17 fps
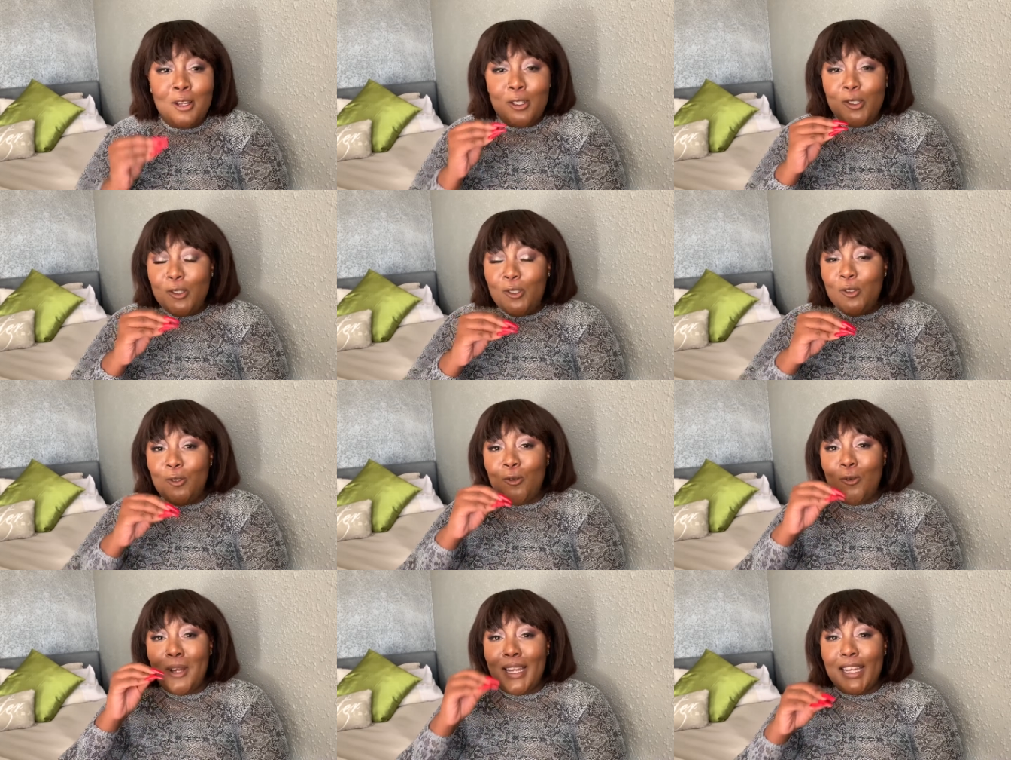to
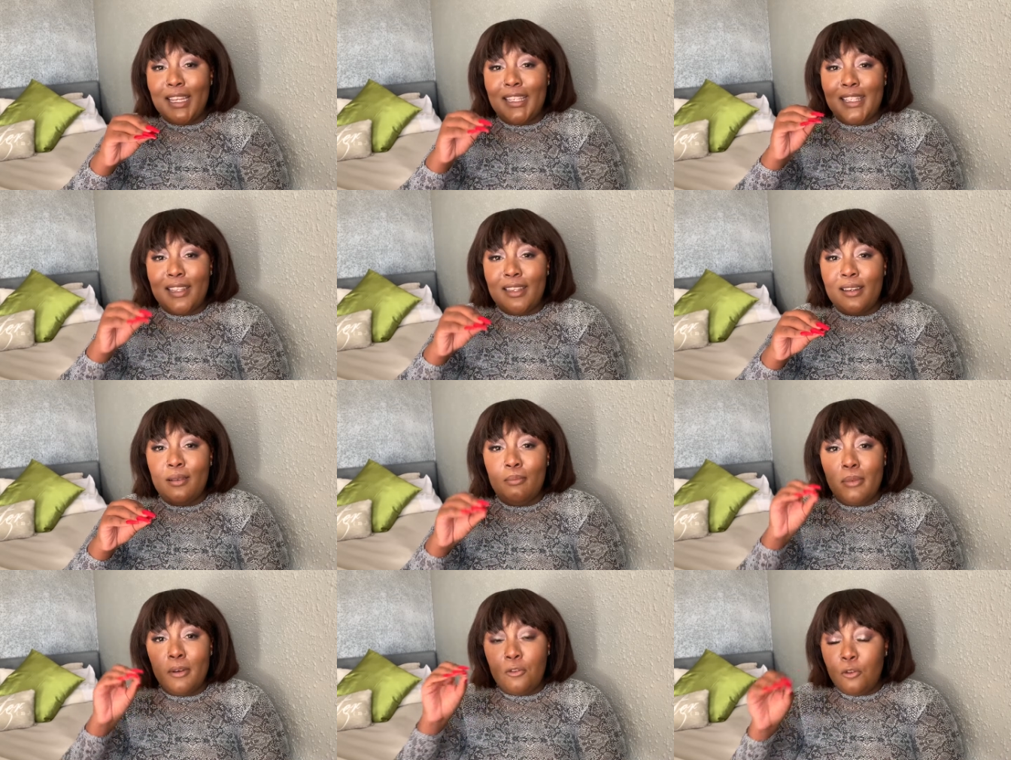when it did
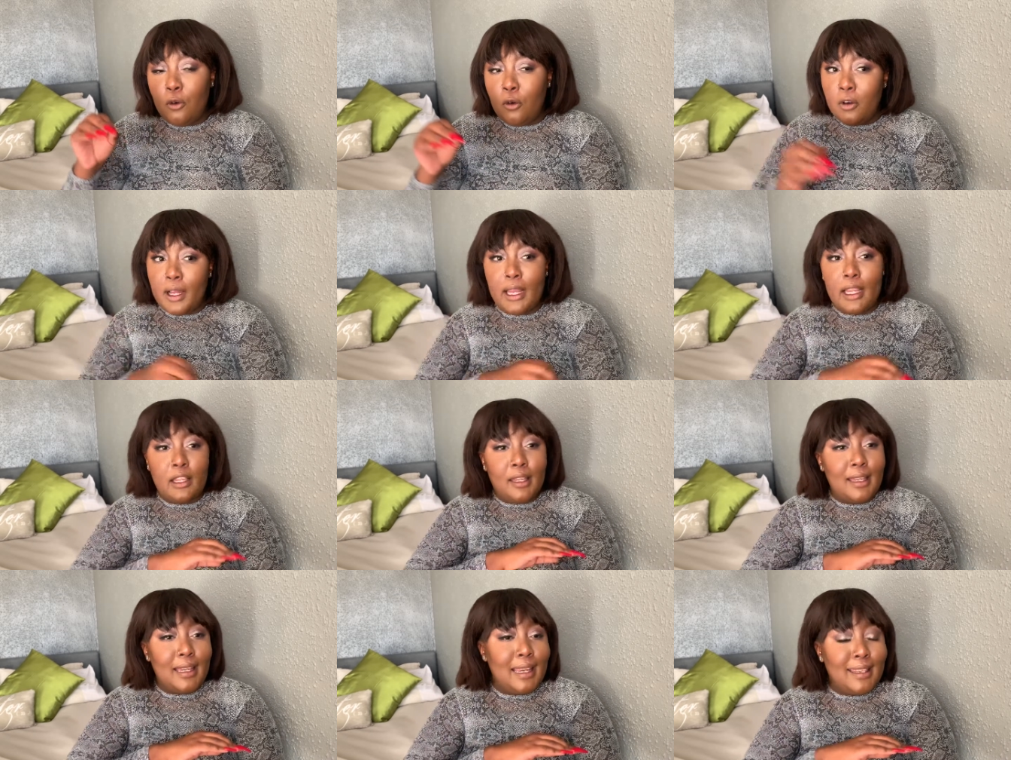before it,
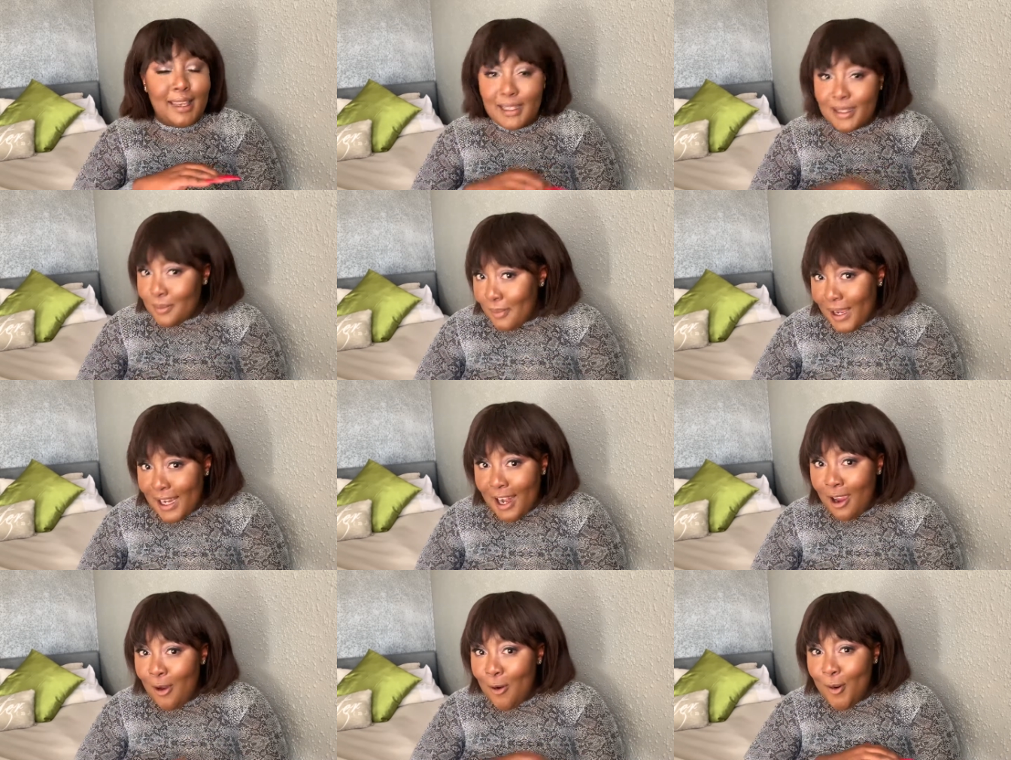it doesn't
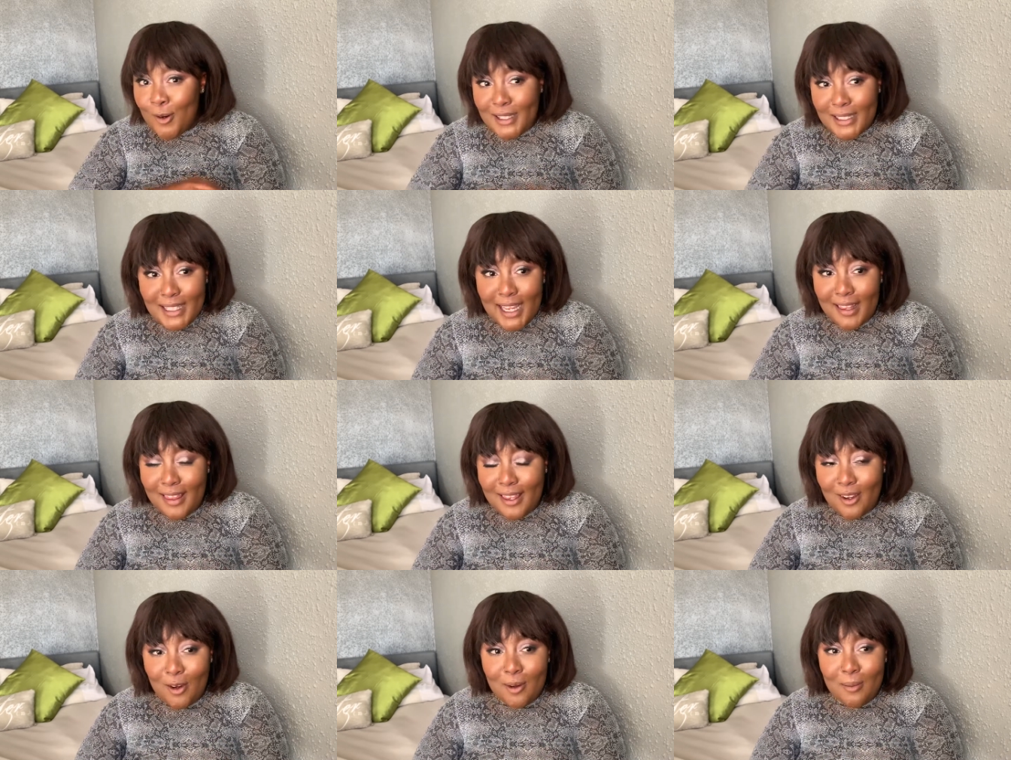matter whose death
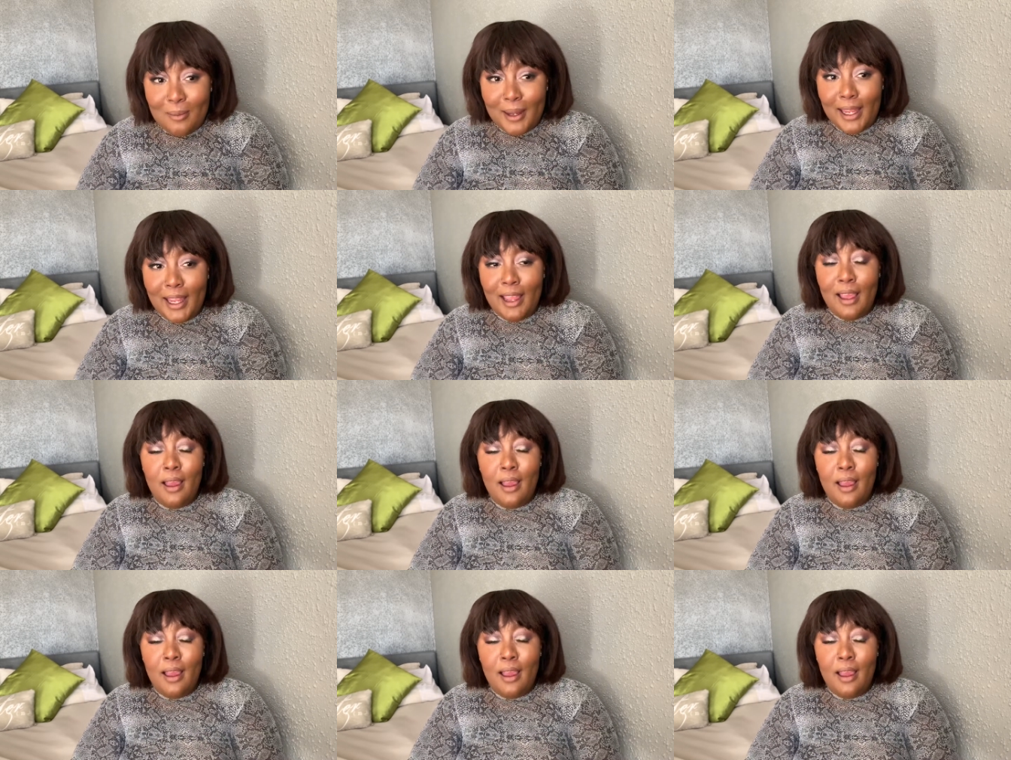it could be